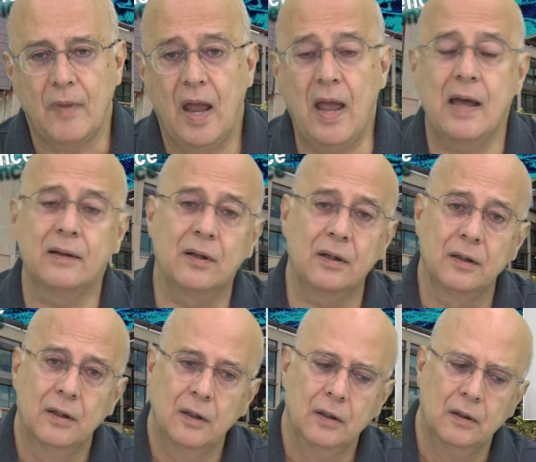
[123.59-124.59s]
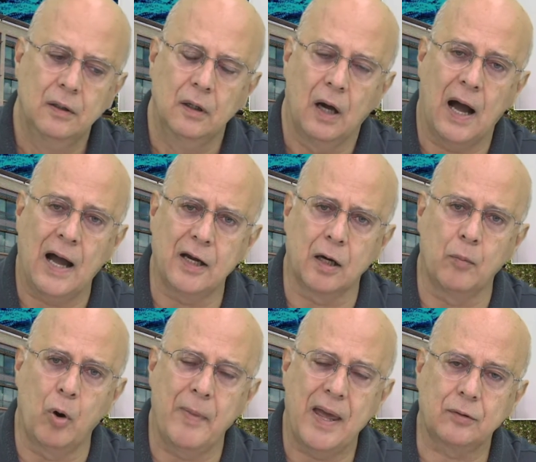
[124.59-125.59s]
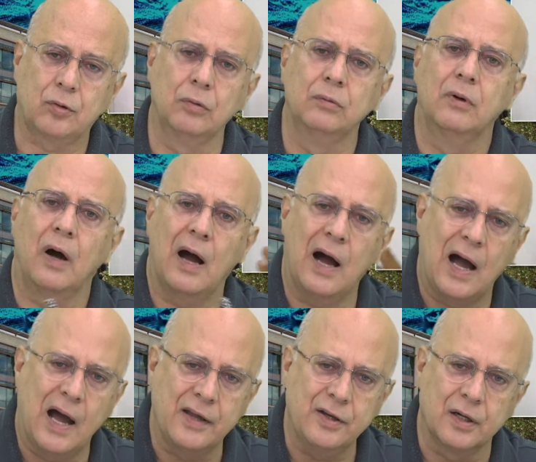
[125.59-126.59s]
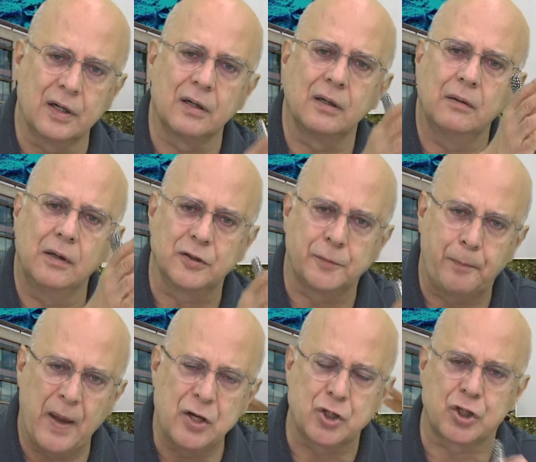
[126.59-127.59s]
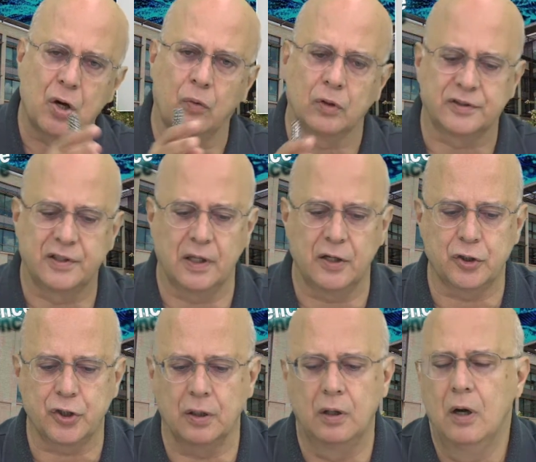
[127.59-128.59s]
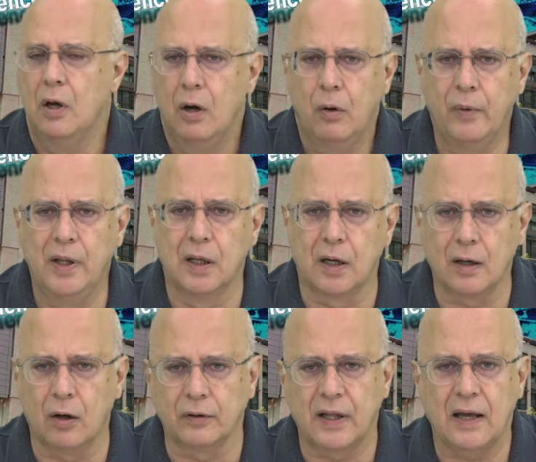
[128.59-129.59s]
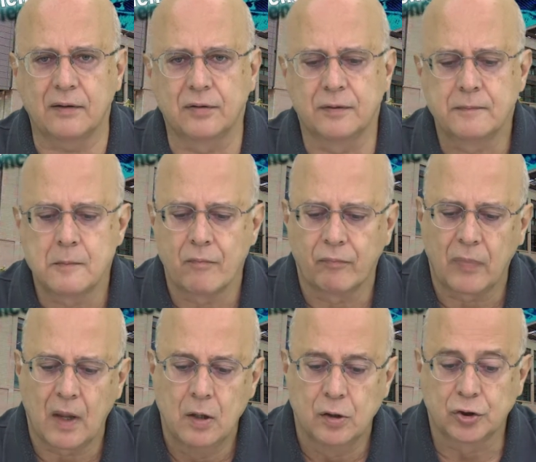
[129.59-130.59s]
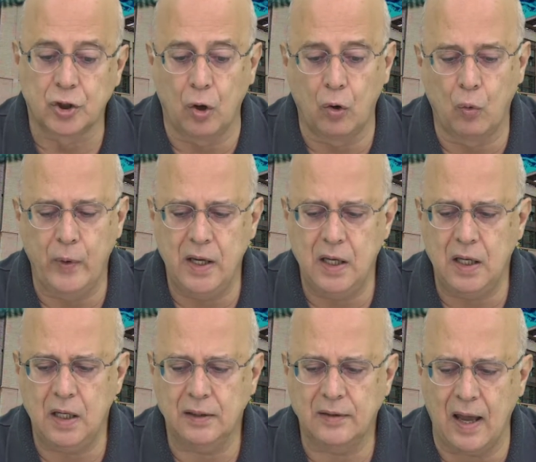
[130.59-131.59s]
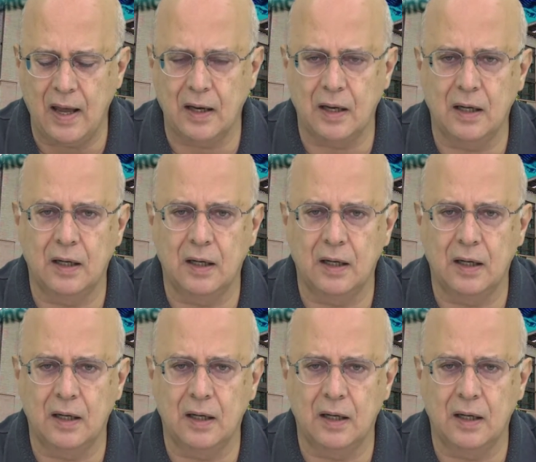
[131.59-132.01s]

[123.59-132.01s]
And higher momentum, higher spatial oscillation. We learn all that. So we then